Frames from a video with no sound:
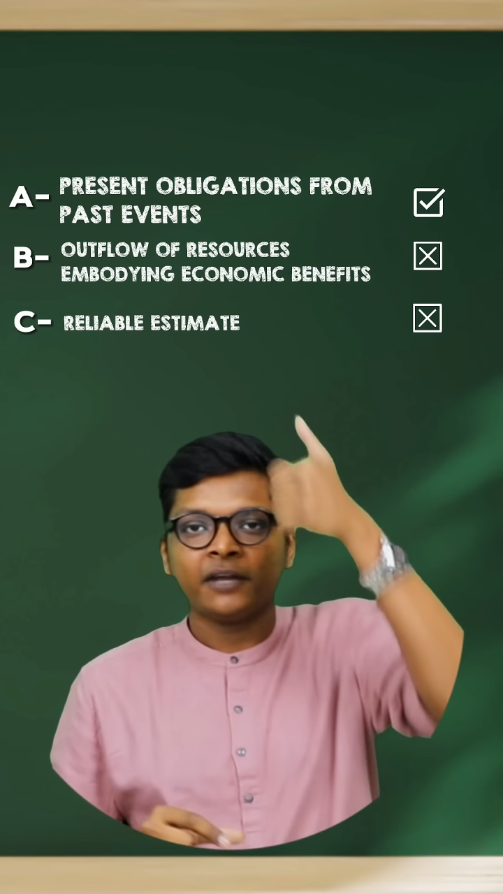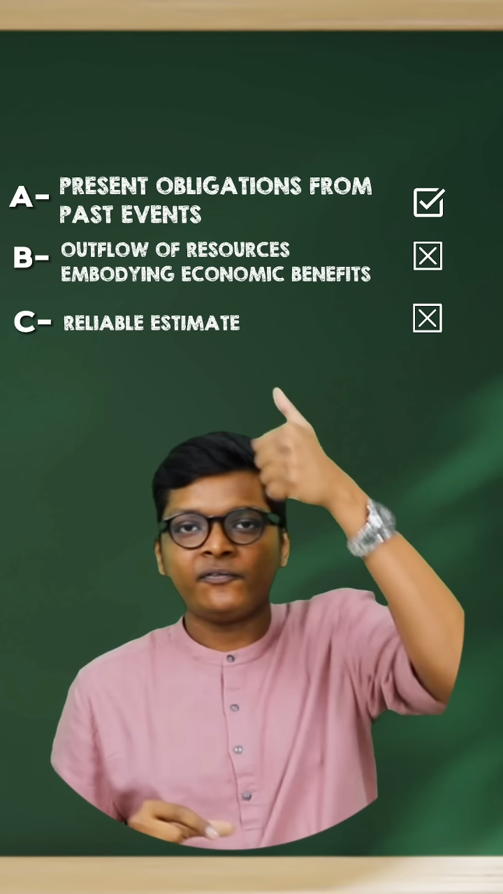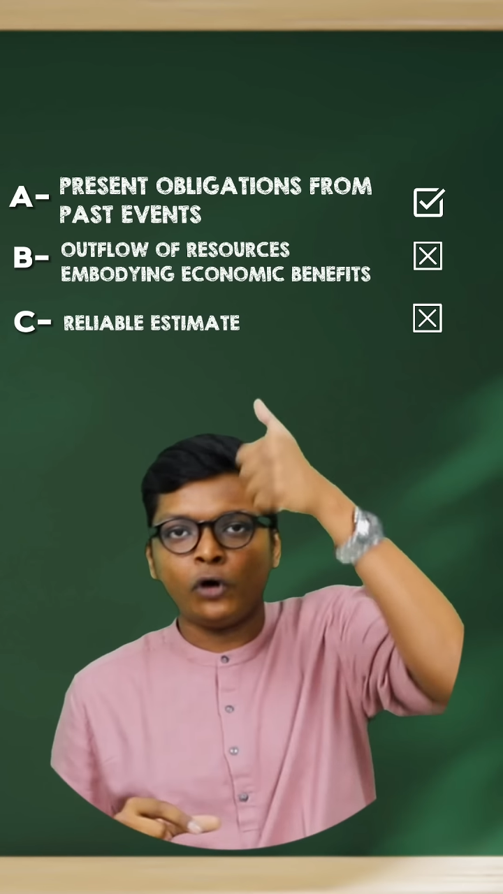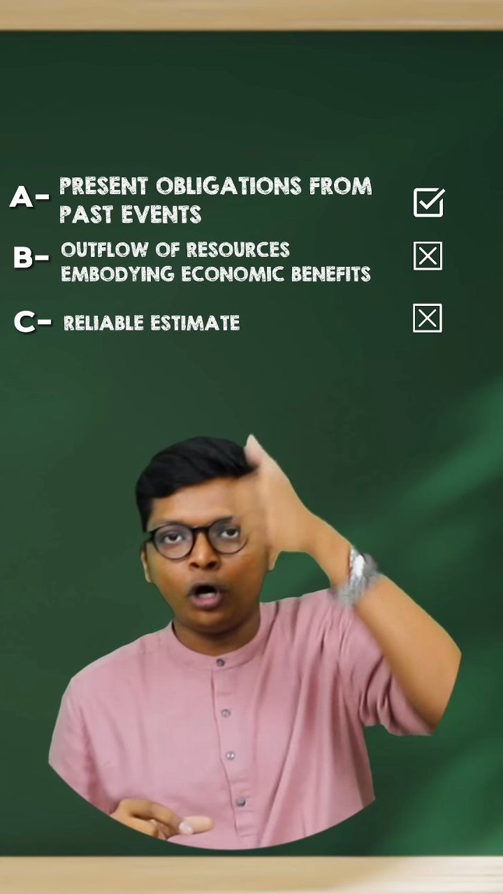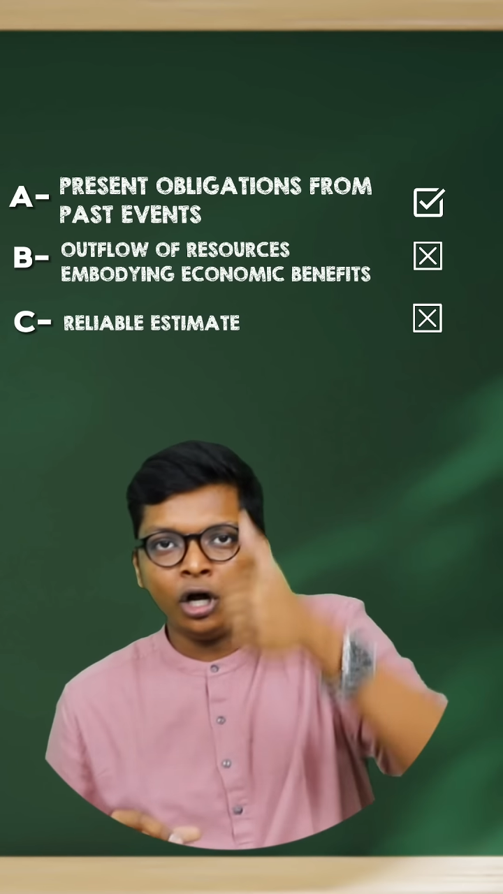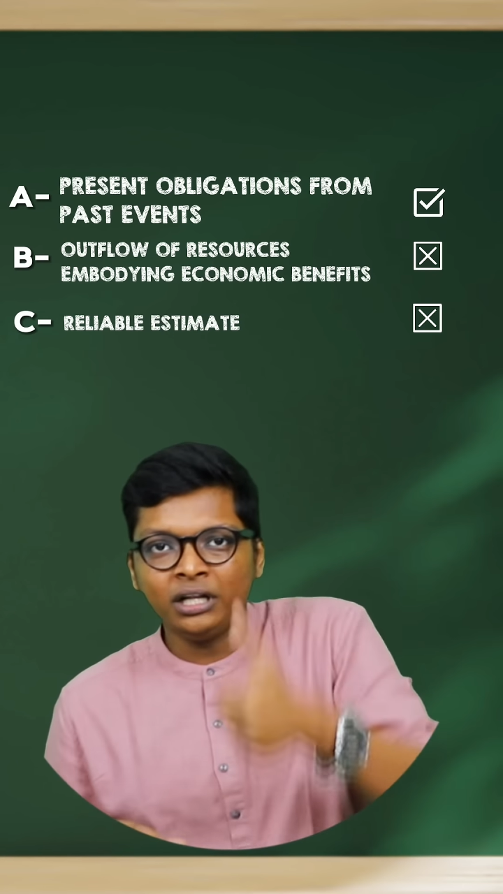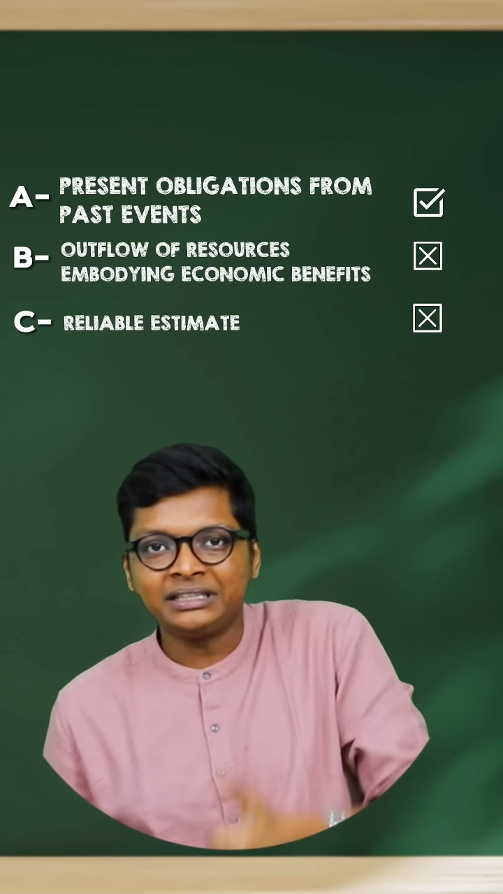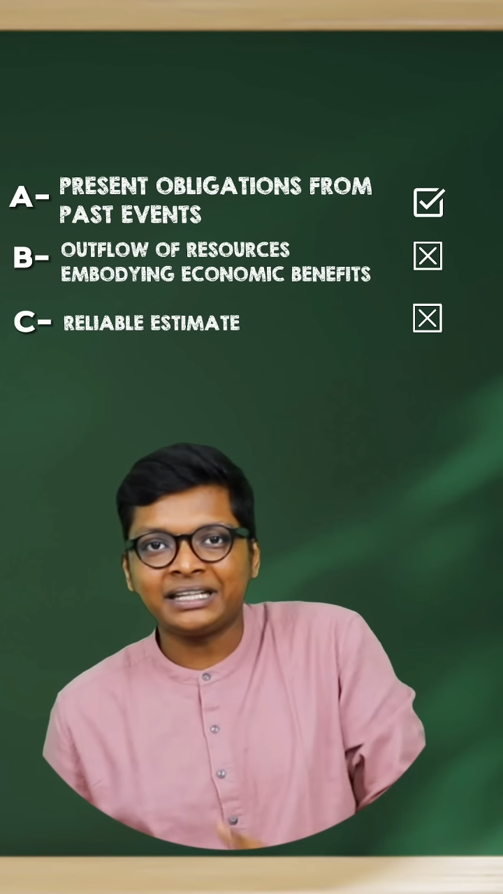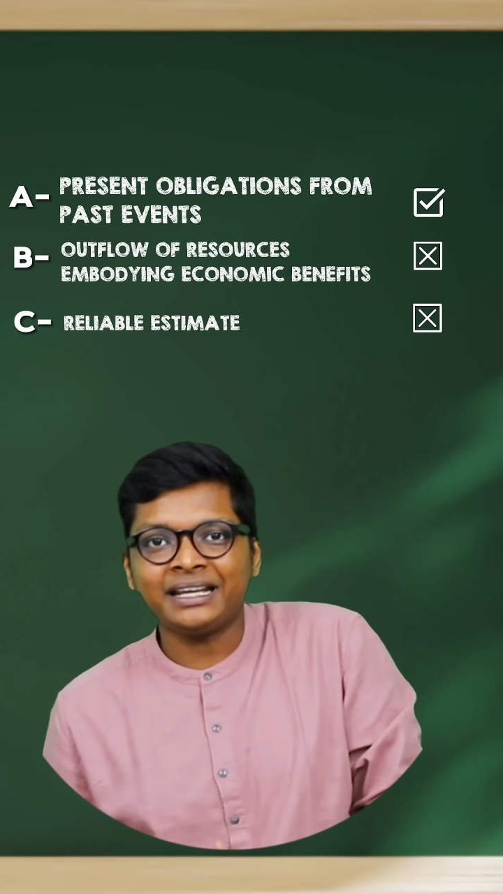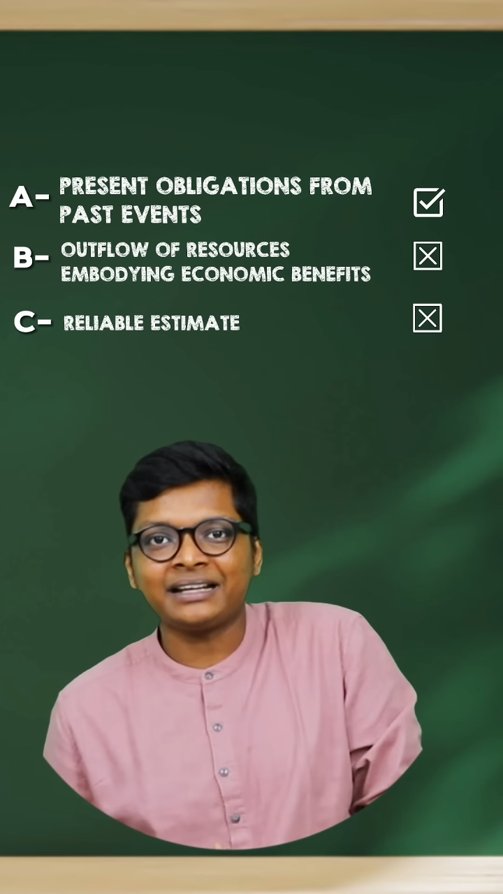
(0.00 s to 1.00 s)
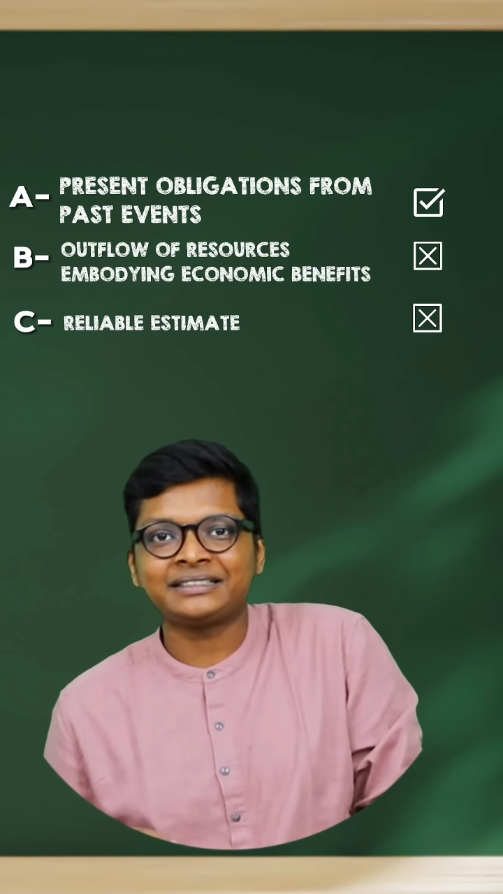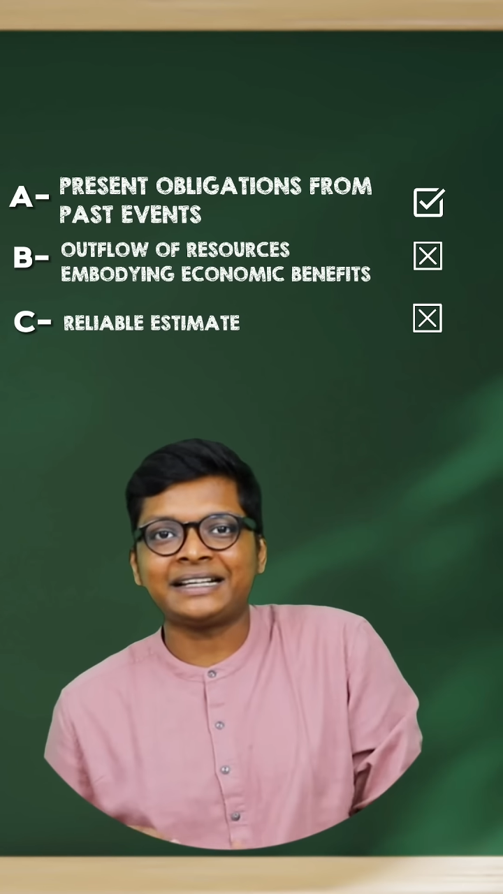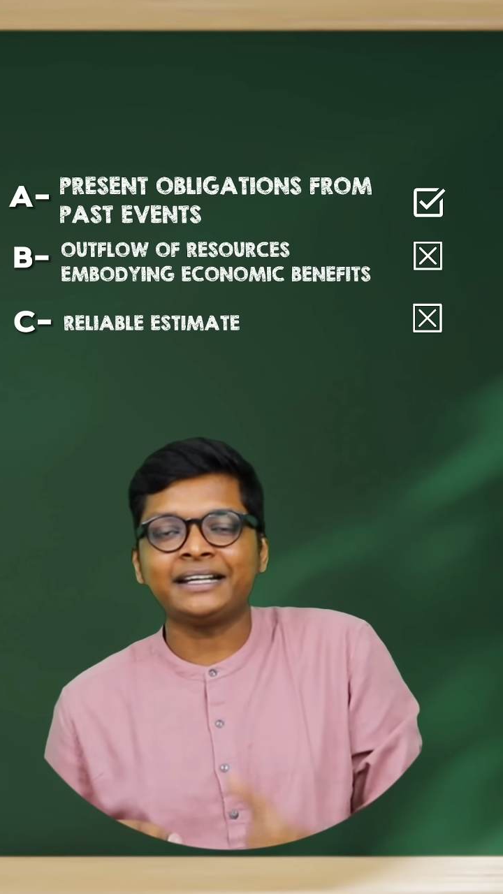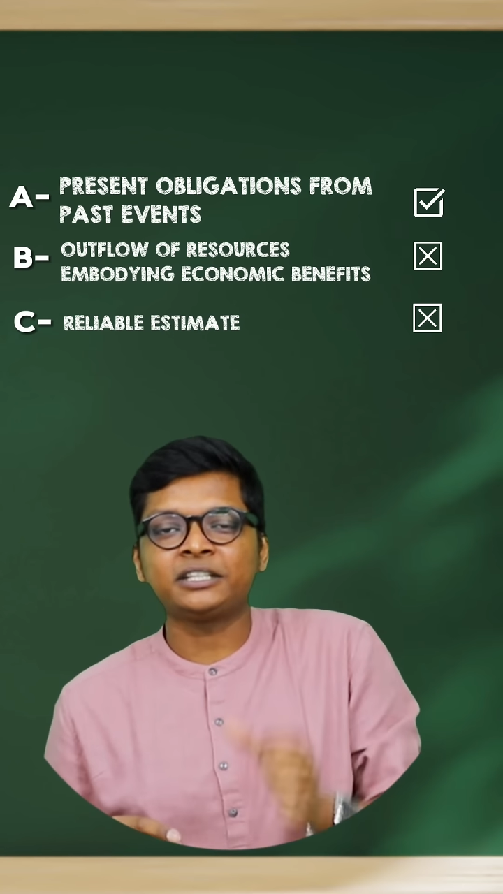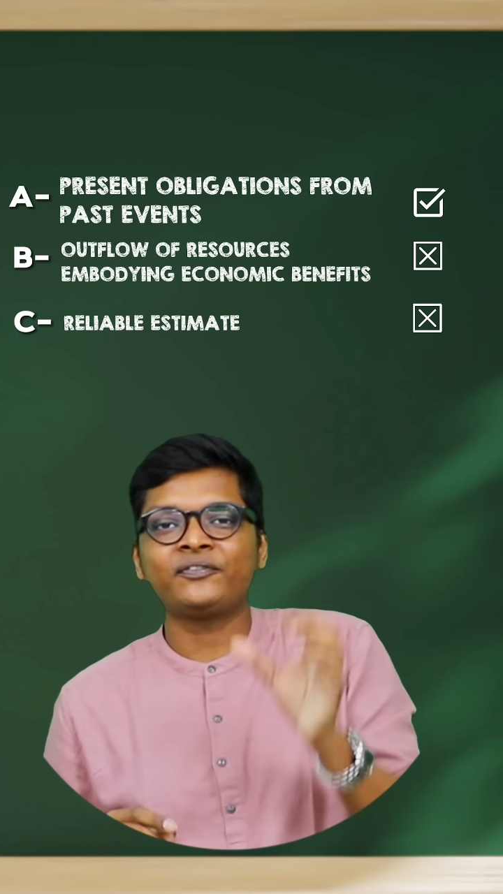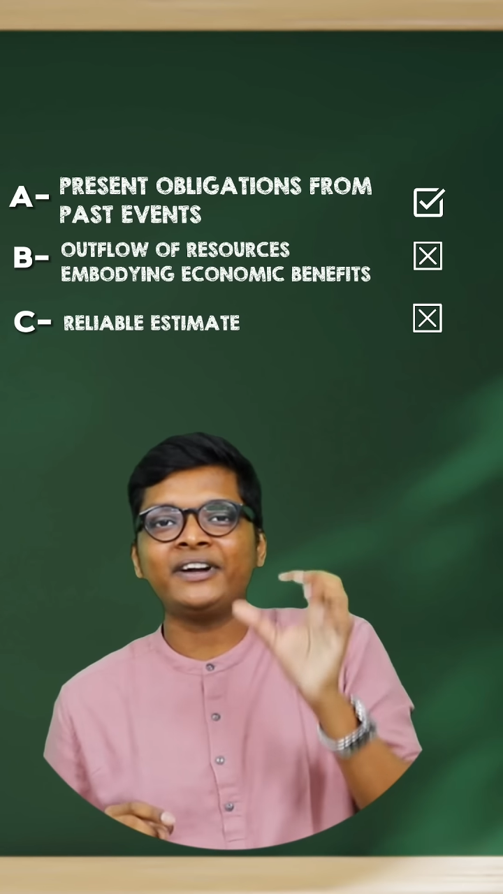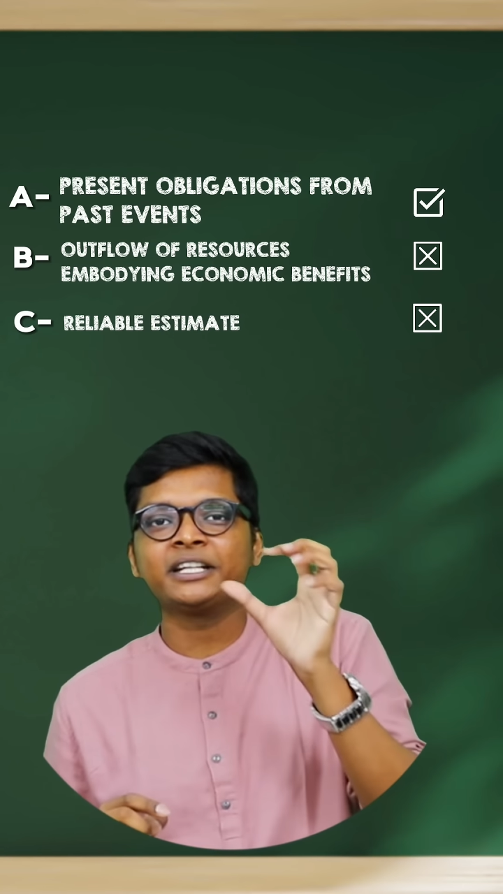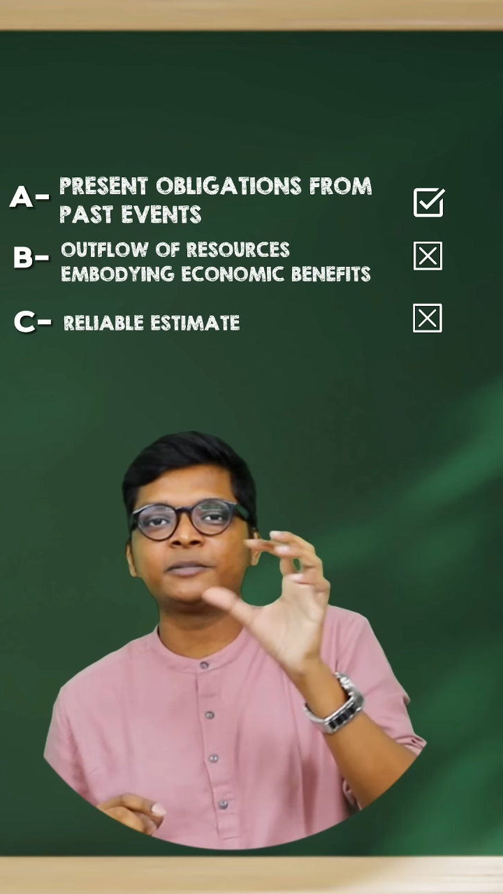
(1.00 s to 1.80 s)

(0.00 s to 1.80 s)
If all 3 are satisfied,